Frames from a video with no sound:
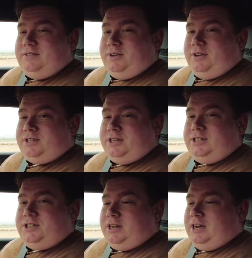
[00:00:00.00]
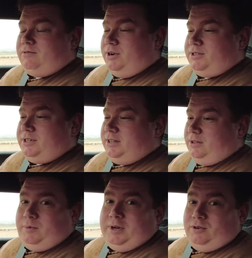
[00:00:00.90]
Vantage Roadster that
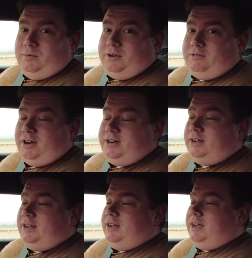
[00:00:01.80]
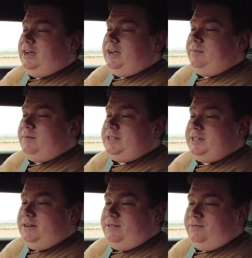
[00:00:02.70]
we normally run is
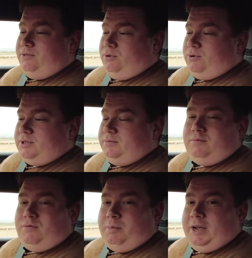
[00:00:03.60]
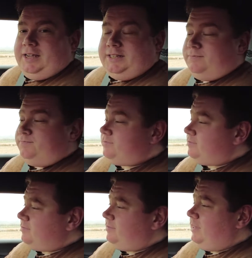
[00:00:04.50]
in for some repairs,
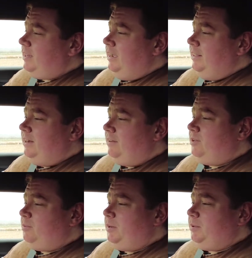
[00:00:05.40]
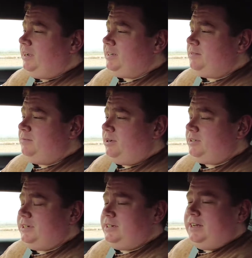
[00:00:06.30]
and the lovely people at Aston Martin